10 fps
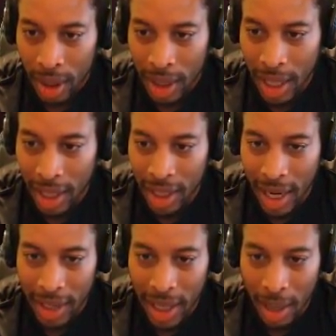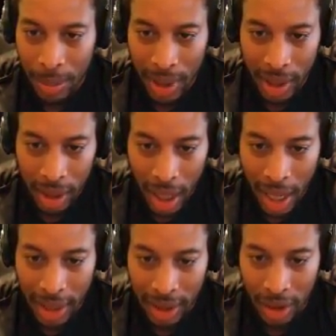He, he had nine milli.
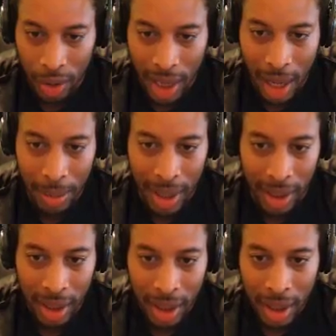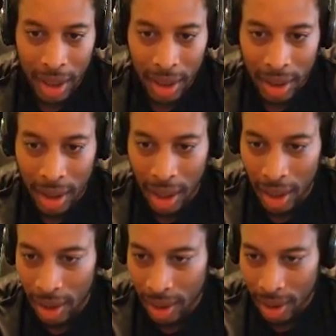I ain't seen no nine yeah, milli. Yeah, man, you
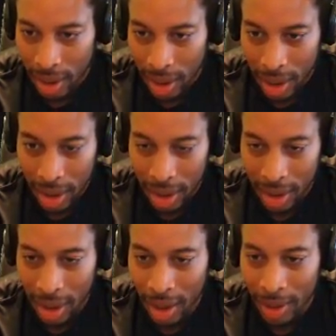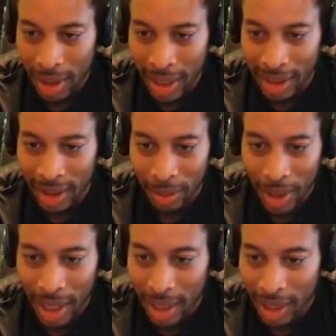nah, even be looking at the nah, loot. Listen, man,